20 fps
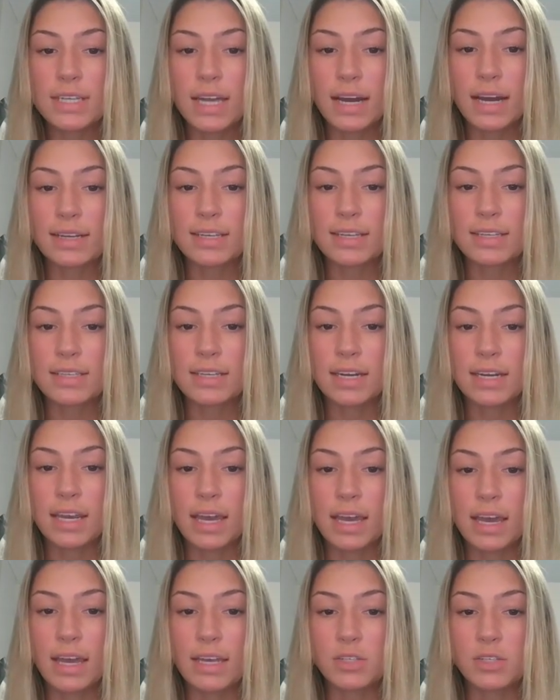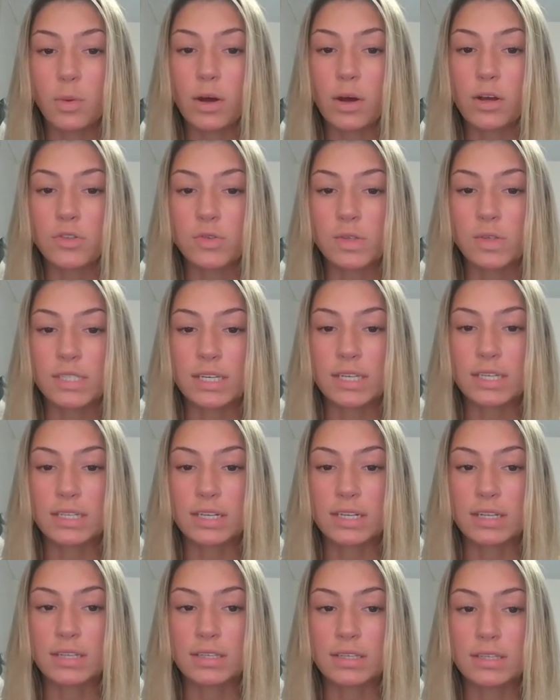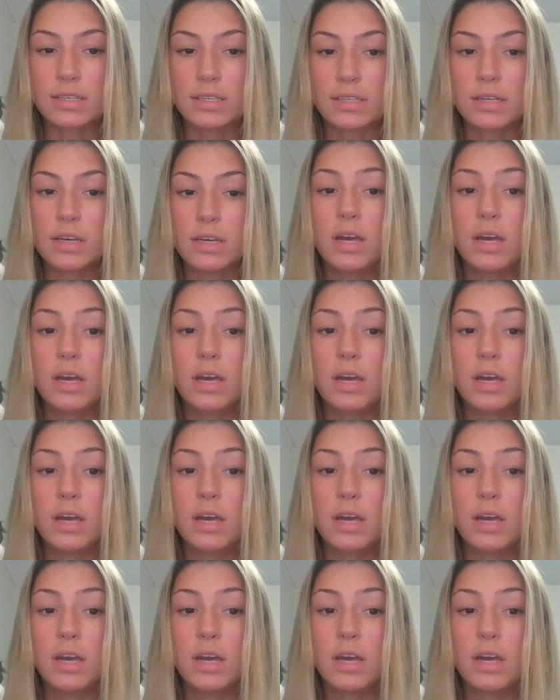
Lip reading: toxicity as well as resistance.